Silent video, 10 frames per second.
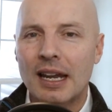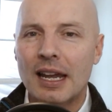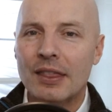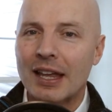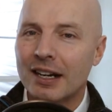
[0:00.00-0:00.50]

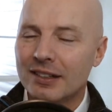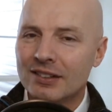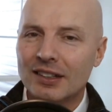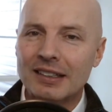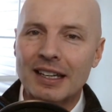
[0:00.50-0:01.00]
And then on
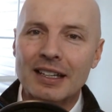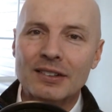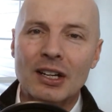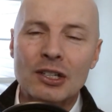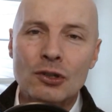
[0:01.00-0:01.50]
Sundays,
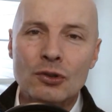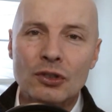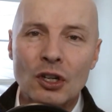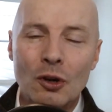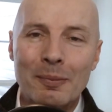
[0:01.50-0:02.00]
I usually
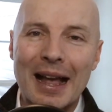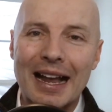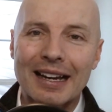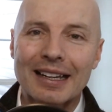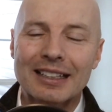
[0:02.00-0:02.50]
go
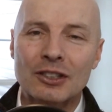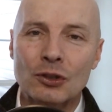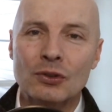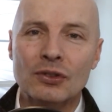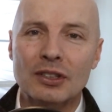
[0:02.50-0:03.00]
back
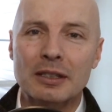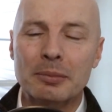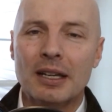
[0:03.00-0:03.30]
to sleep.